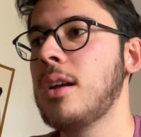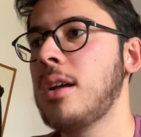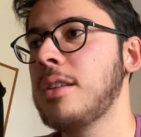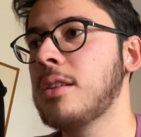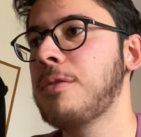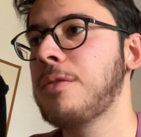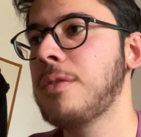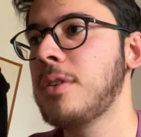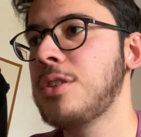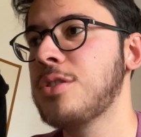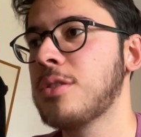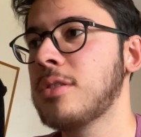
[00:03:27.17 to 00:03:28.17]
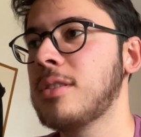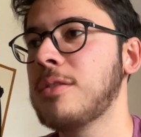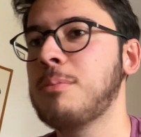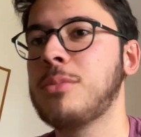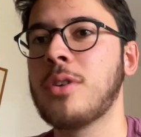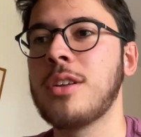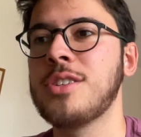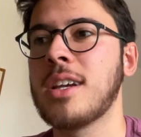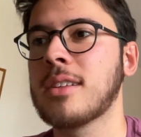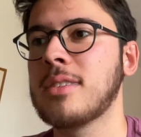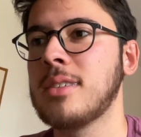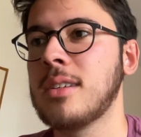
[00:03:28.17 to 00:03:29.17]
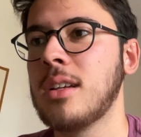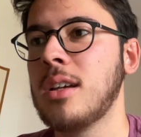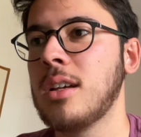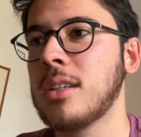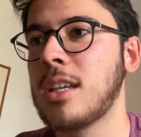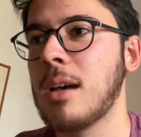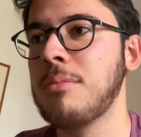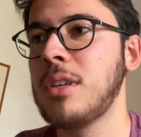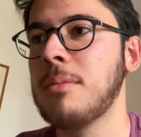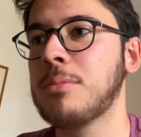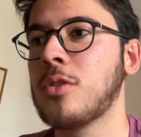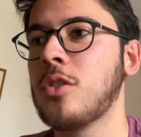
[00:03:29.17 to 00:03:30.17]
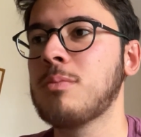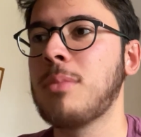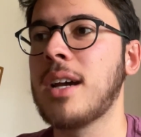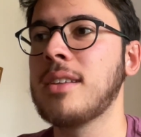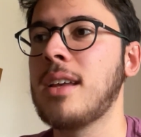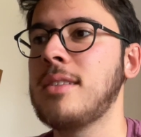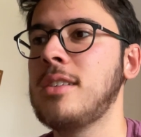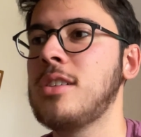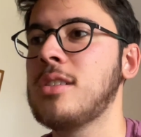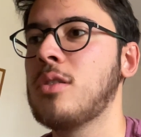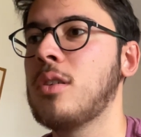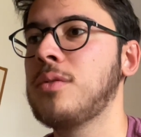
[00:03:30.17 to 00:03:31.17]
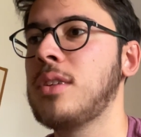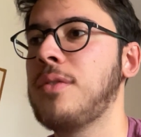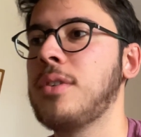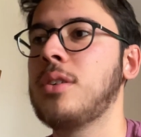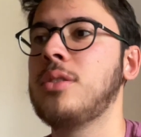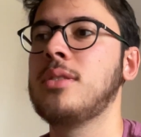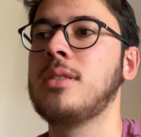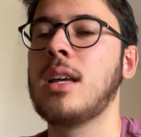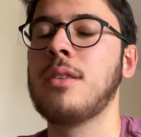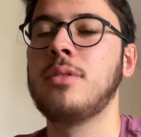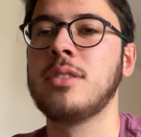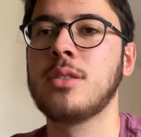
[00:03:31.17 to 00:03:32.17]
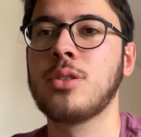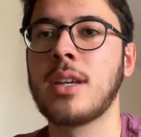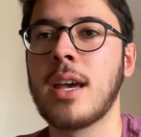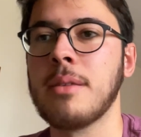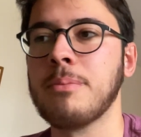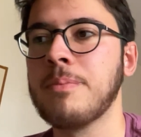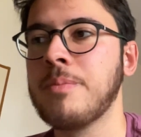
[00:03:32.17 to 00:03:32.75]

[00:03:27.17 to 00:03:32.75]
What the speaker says: In the future, the project can be improved by the addition of difficulty levels to game.